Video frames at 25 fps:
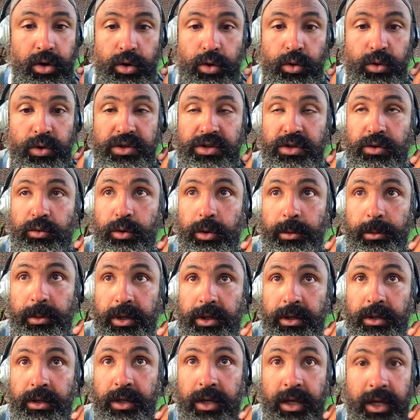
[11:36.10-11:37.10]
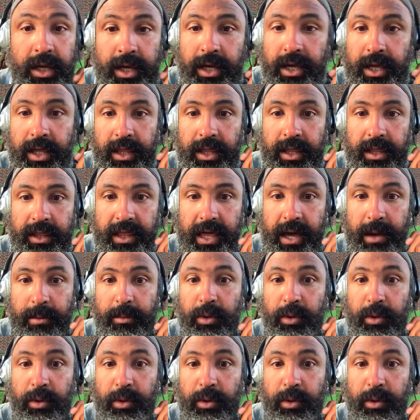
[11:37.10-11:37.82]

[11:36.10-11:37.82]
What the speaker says: who is the woman that